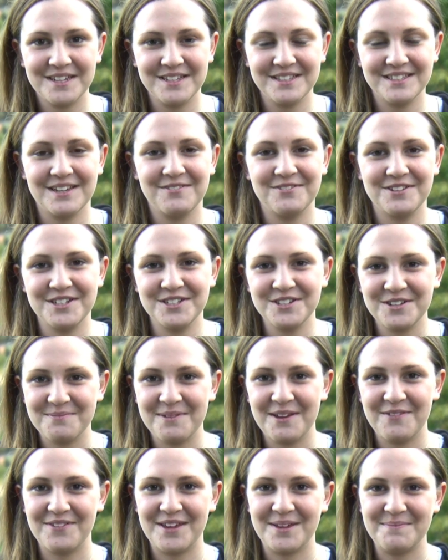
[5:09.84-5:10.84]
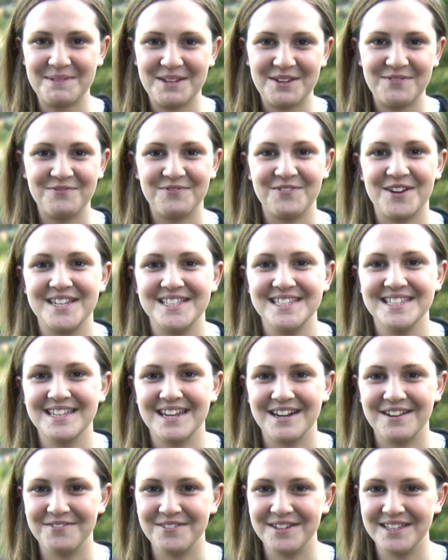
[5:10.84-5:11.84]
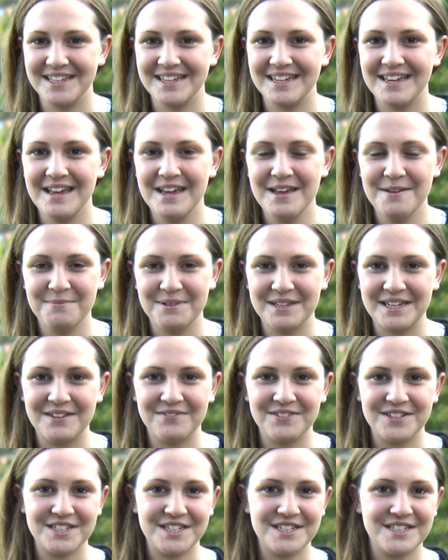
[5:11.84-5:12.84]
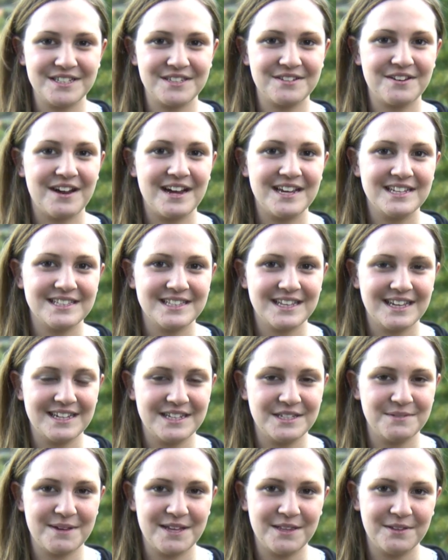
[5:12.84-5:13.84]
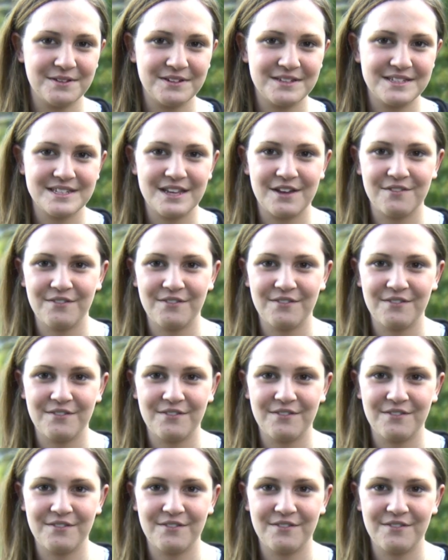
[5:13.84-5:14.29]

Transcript: because I want to show my family and friends that I really believe in Jesus Christ and that he's my Lord and